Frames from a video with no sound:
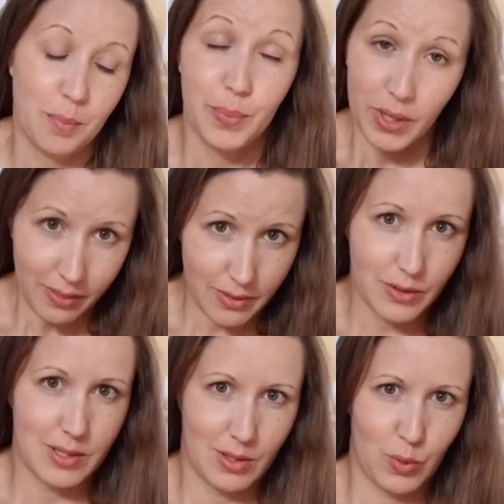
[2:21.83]
But there
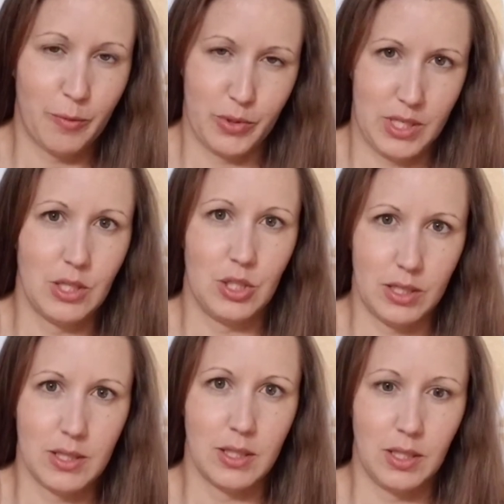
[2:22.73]
is a 12%
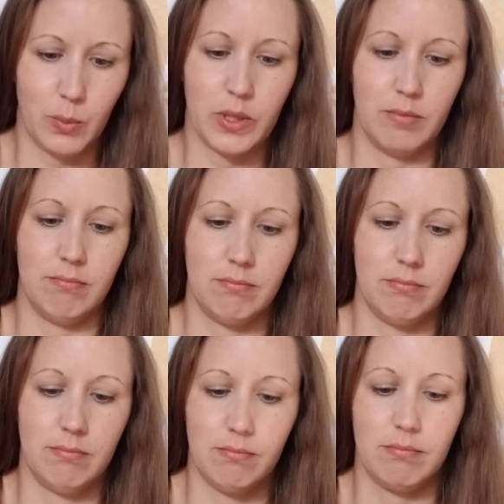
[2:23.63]
chance that he will.
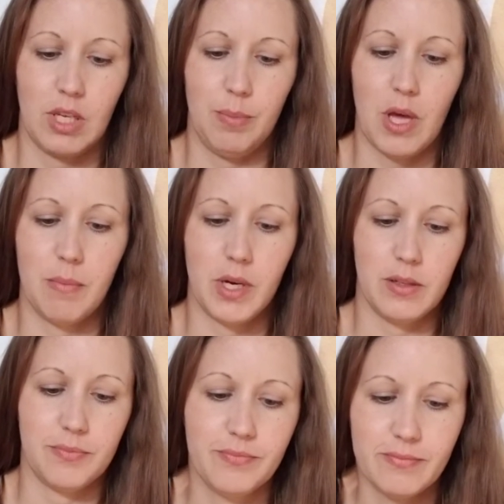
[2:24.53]
Keep that in mind.
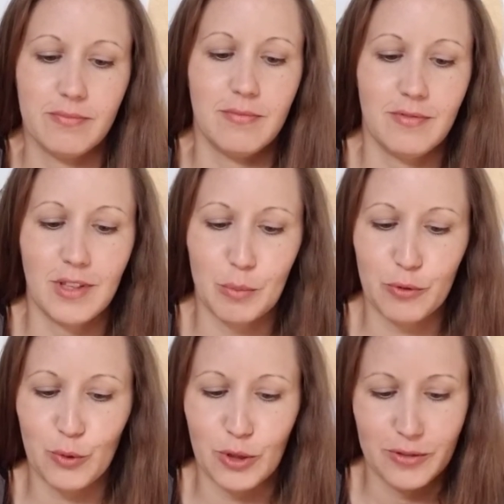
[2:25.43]
Number
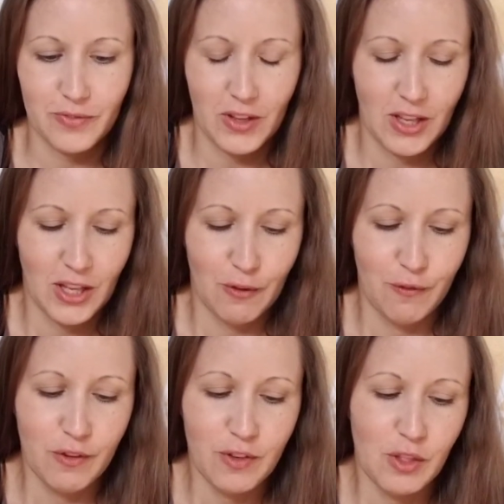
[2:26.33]
four,
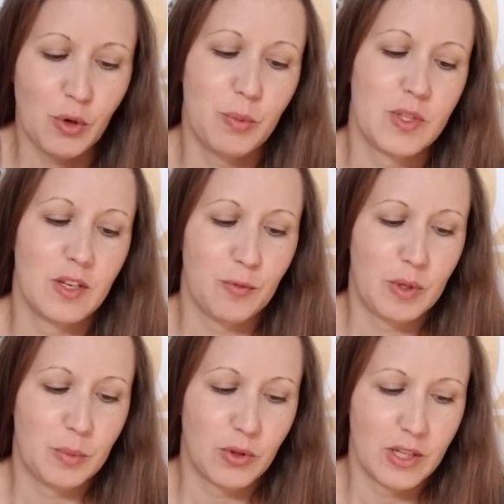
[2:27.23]
53% of
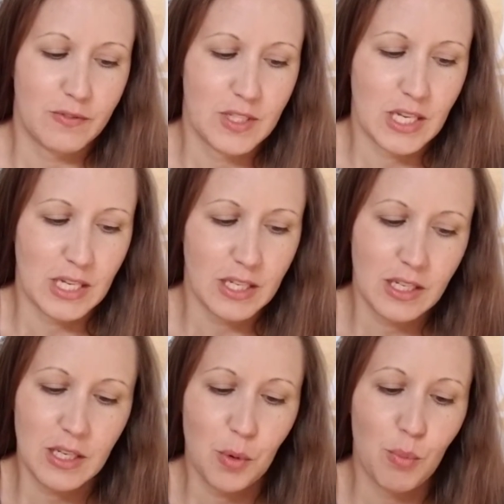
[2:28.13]
people have
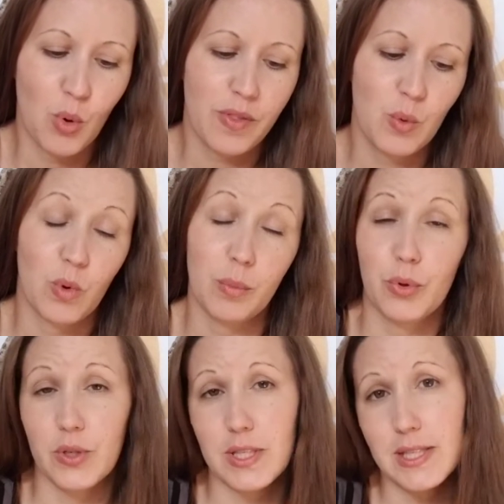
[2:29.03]
dated more than one
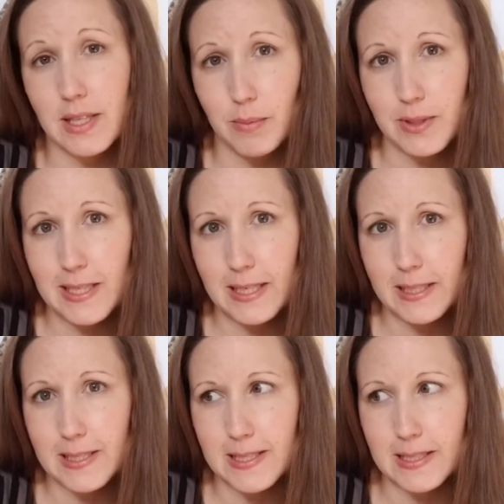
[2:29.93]
person
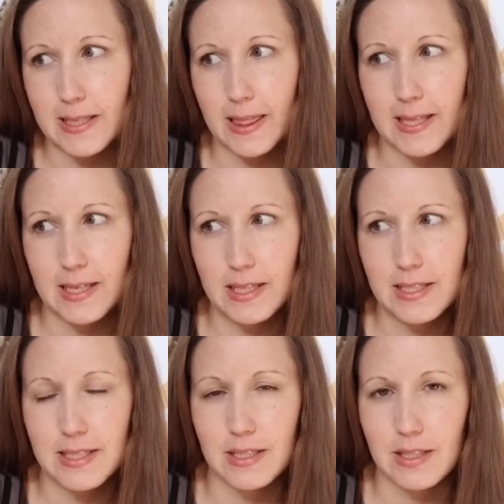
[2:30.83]
simultaneously. That
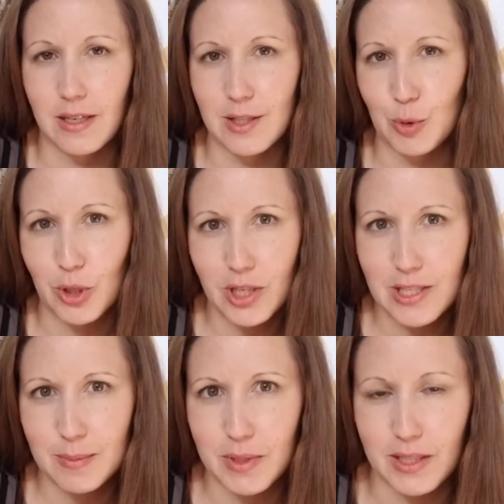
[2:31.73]
does not
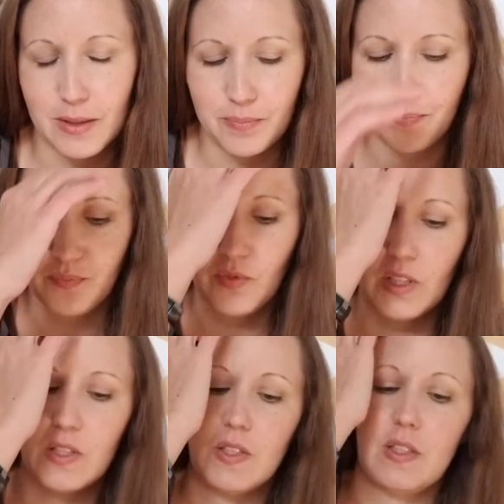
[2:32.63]
surprise me.
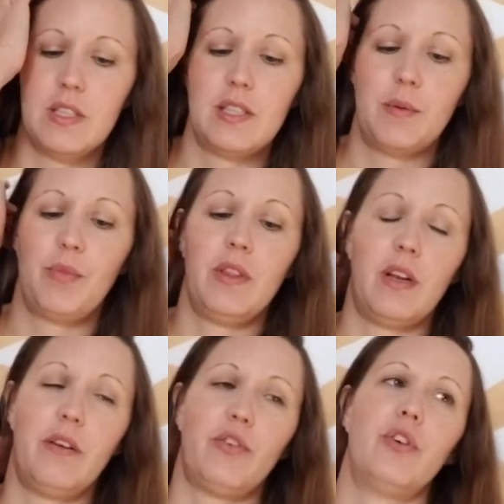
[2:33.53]
This is something that
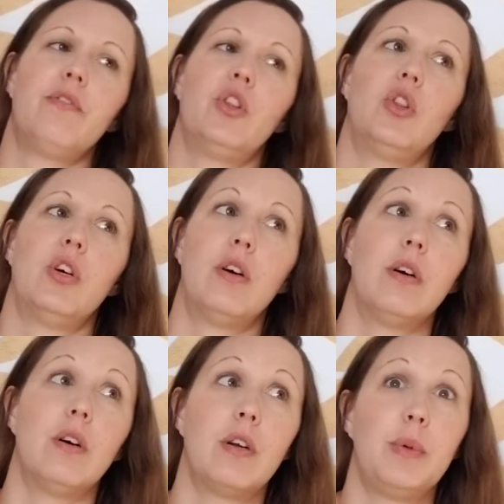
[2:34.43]
I've heard of a
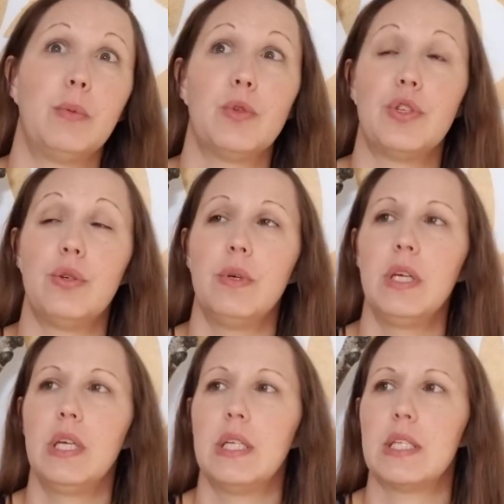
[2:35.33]
lot of people
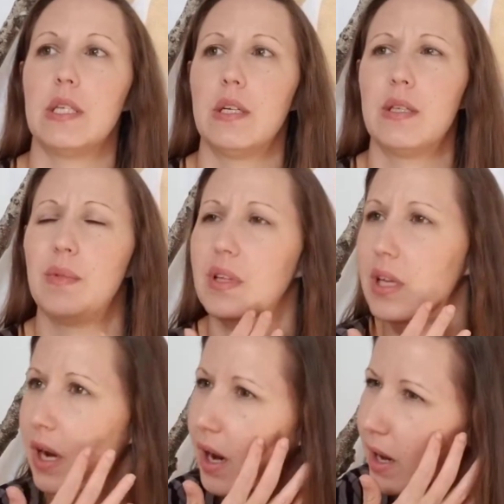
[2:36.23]
doing. It's not something
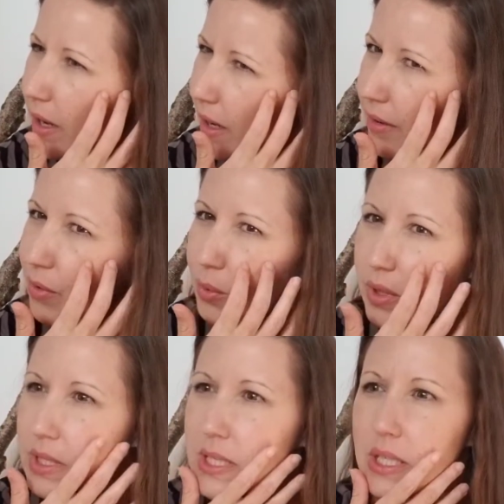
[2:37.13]
that I ever
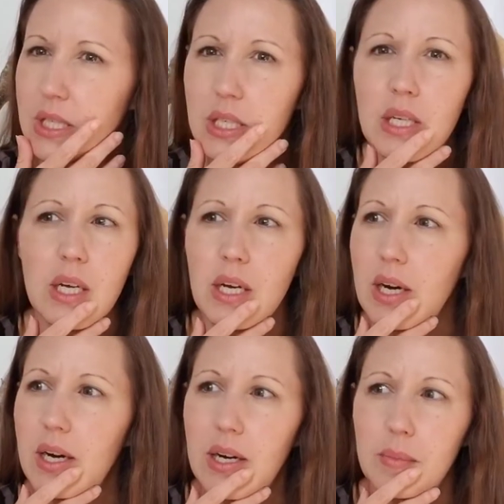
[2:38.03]
really did.
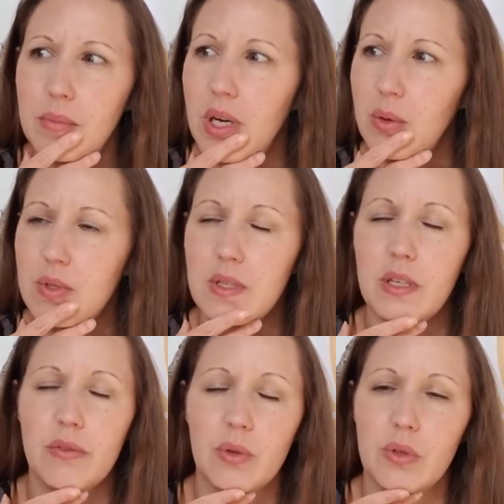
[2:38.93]
Um, I was
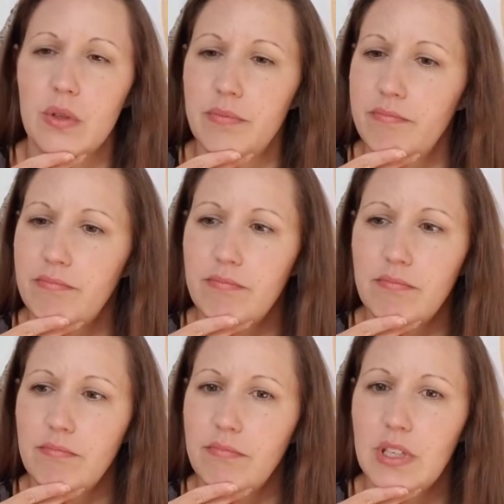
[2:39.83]
never,
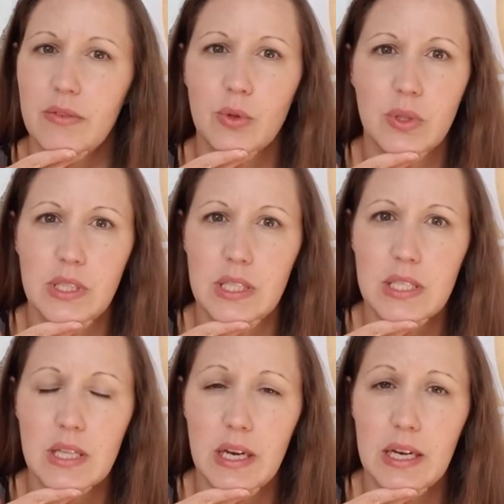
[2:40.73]
never really
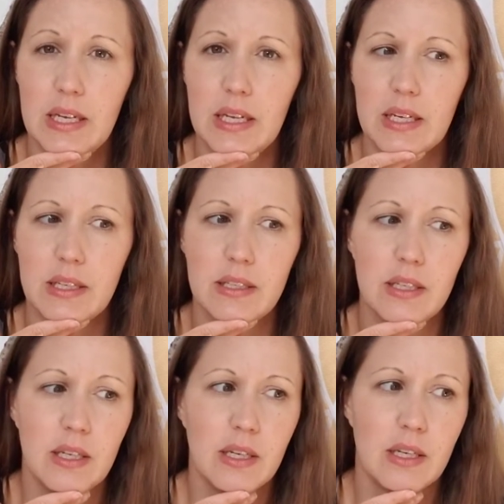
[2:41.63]
into that. And
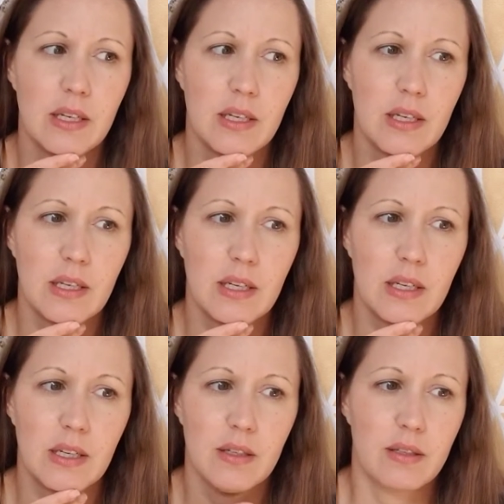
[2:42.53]

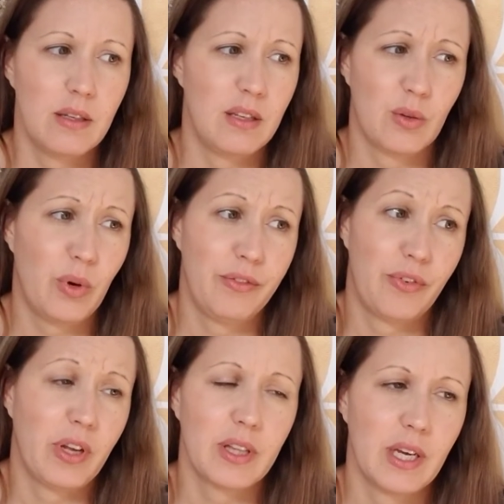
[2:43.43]
and quite
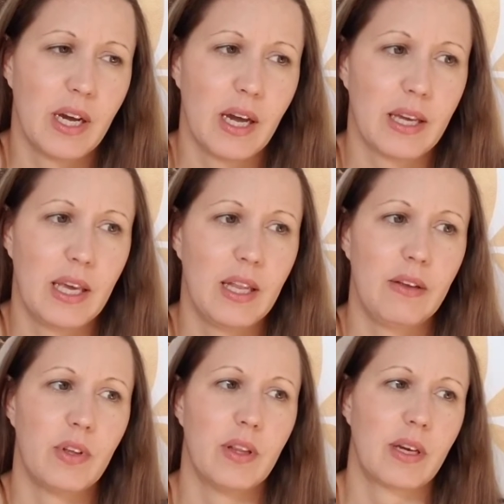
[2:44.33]
frankly, I, I can't
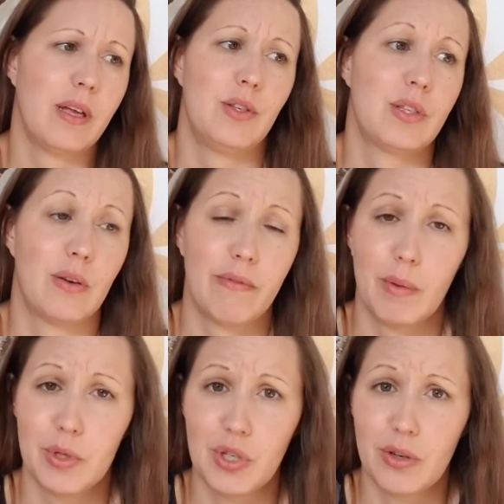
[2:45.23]
even, like, I just don't have that
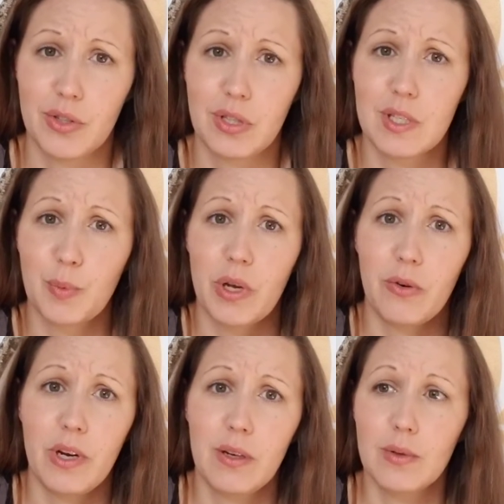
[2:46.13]
much energy to spread
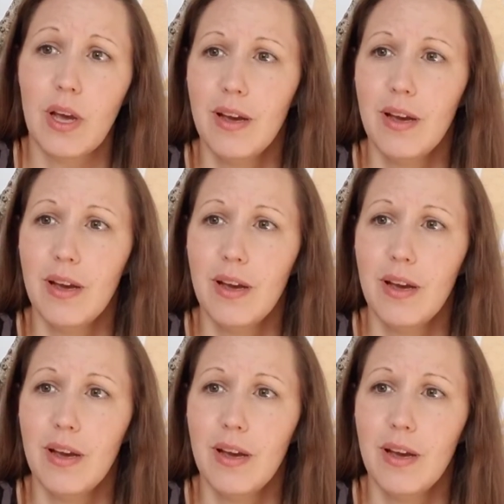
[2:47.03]
around.